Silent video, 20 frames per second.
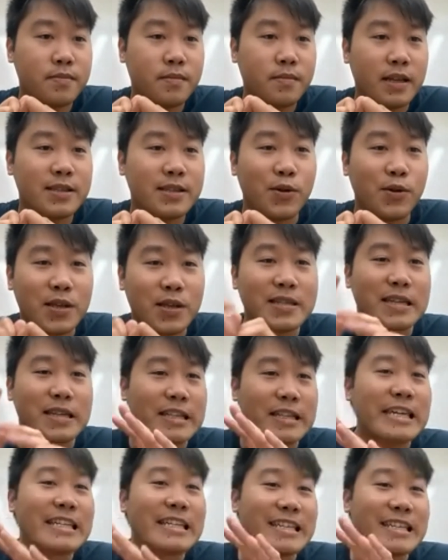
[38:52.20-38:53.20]
and so this
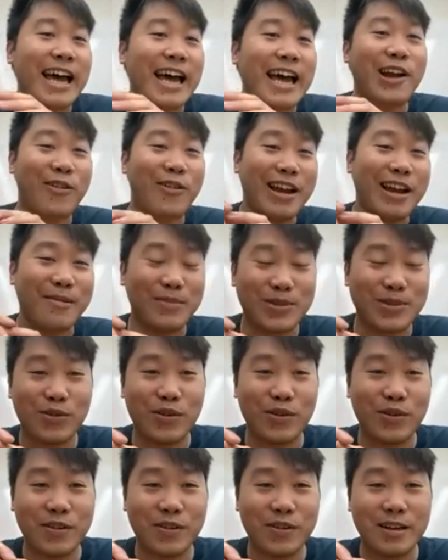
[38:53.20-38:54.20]
clean diagram
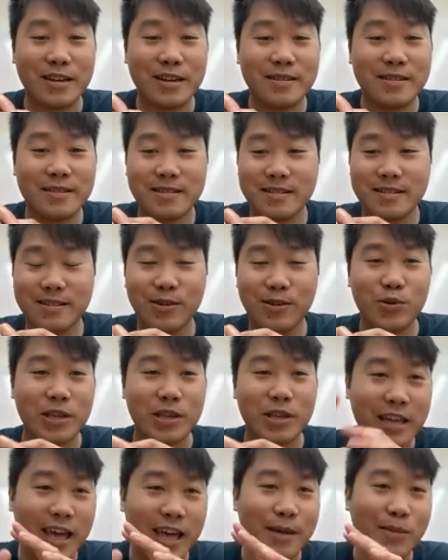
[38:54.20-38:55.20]
sort of uh,
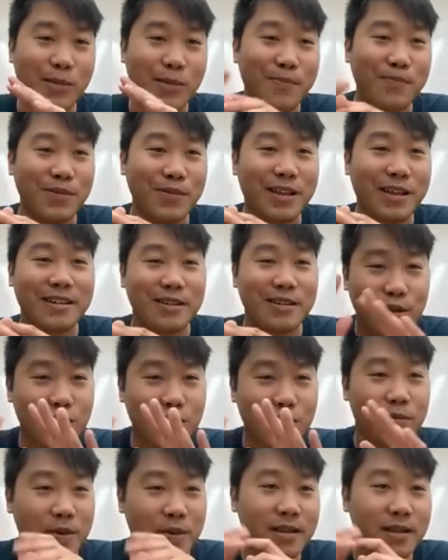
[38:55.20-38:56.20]
only came up like a
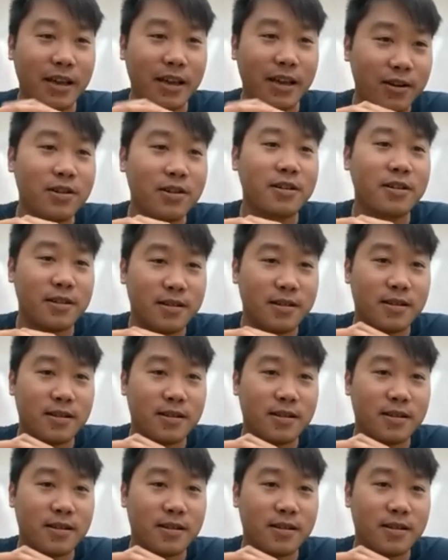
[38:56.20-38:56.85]
little bit later